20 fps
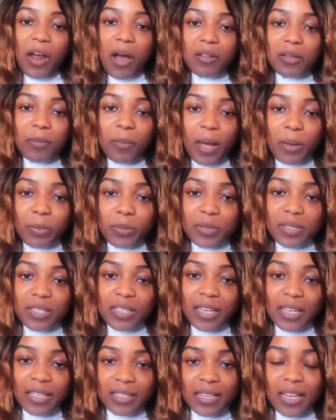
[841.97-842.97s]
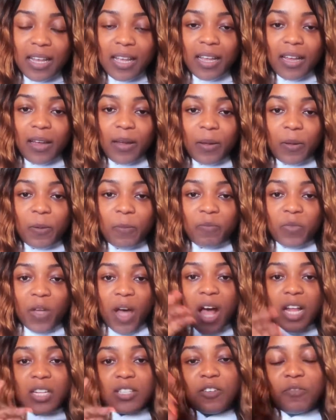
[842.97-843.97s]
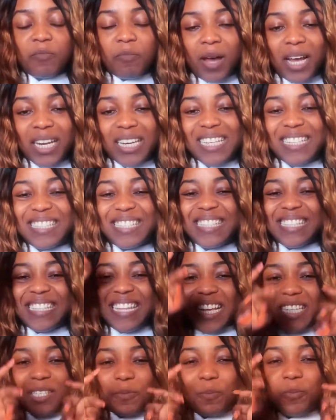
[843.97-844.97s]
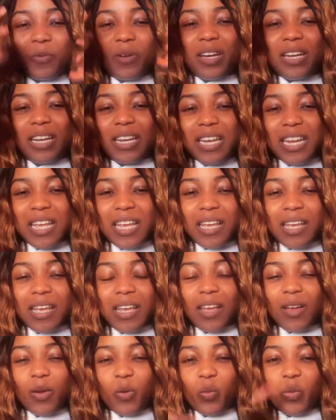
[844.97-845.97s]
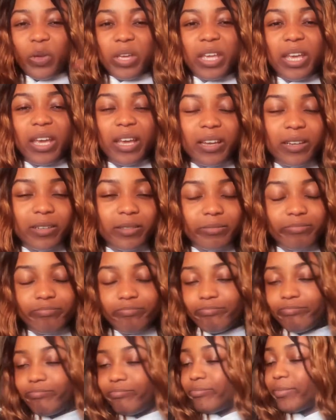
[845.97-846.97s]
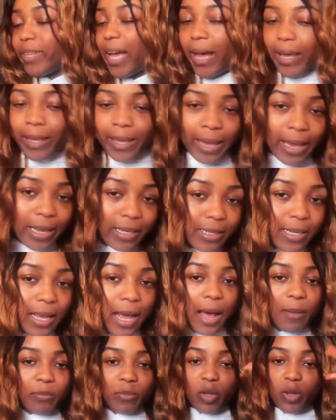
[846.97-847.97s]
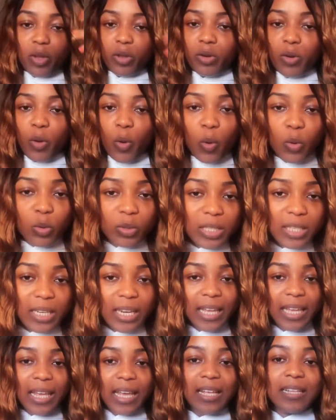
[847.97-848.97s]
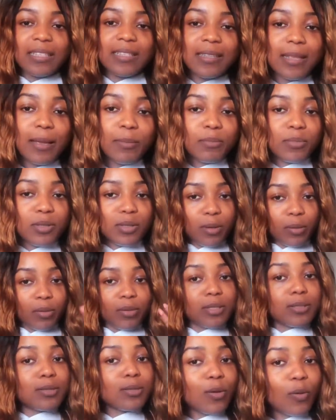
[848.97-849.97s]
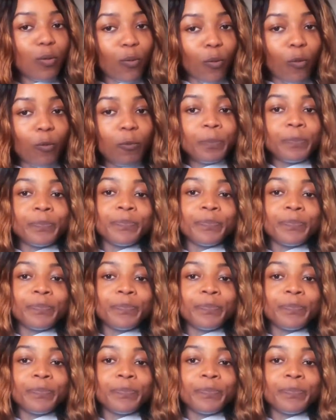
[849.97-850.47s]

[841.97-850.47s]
how the Bible says the heart of man is desperately wicked. I guess I'm not gonna hold it against them, so it's cool.